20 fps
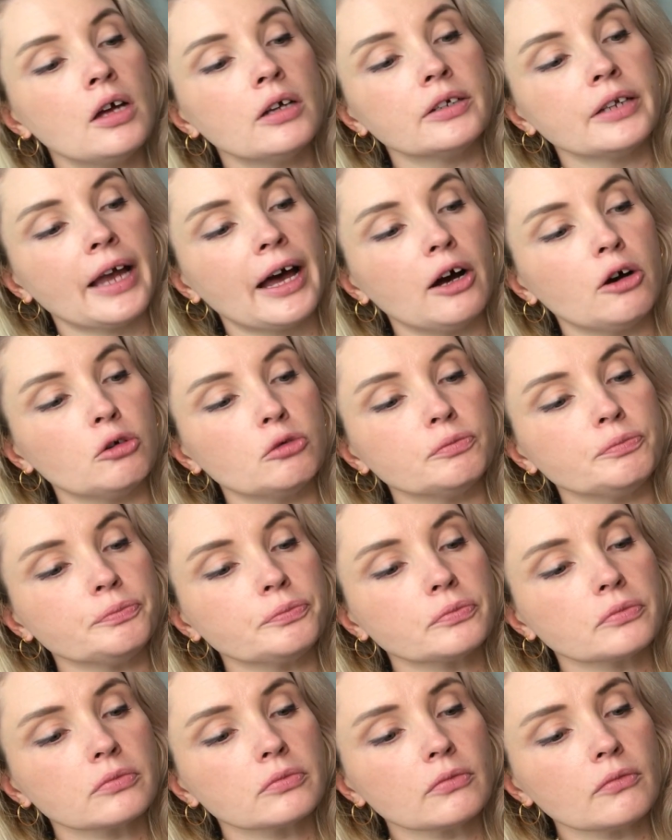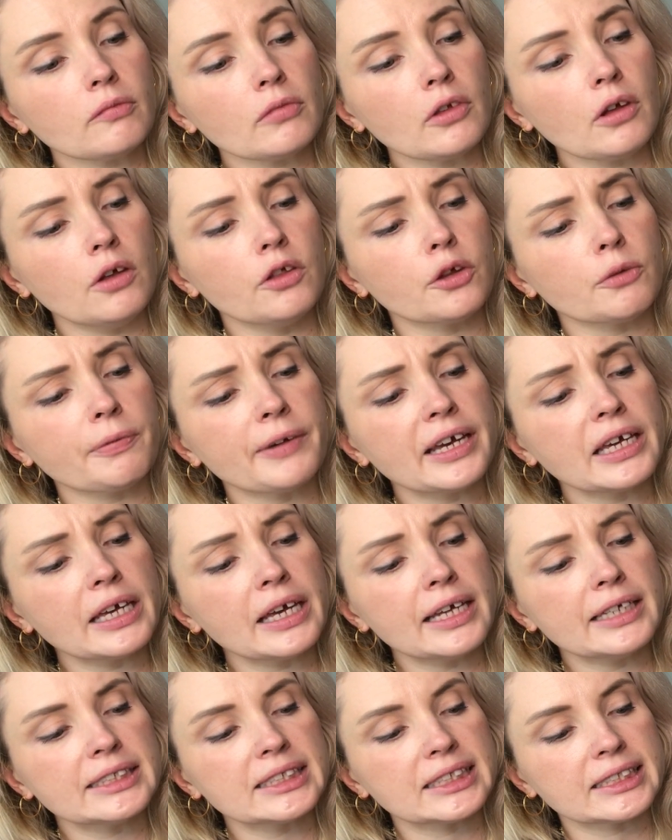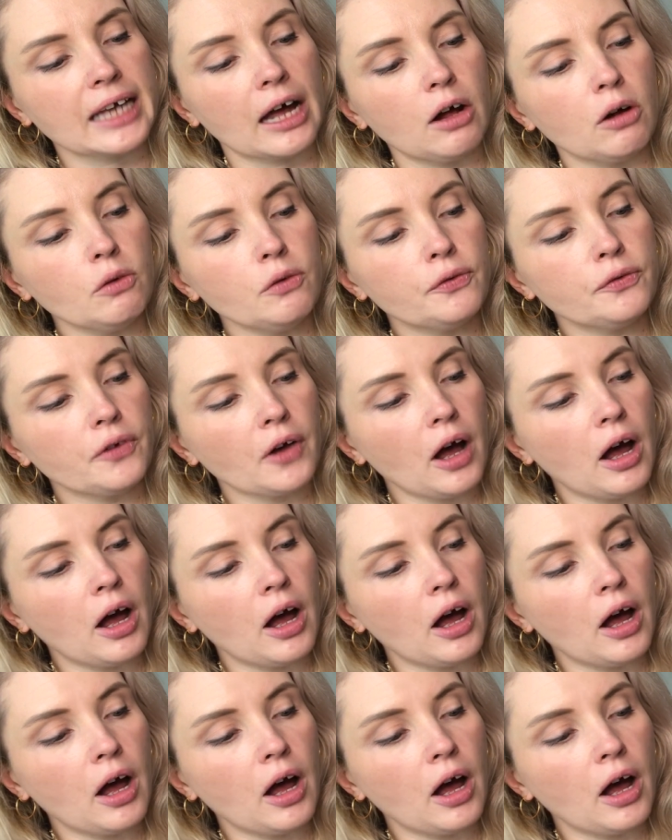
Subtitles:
Now, the ring itself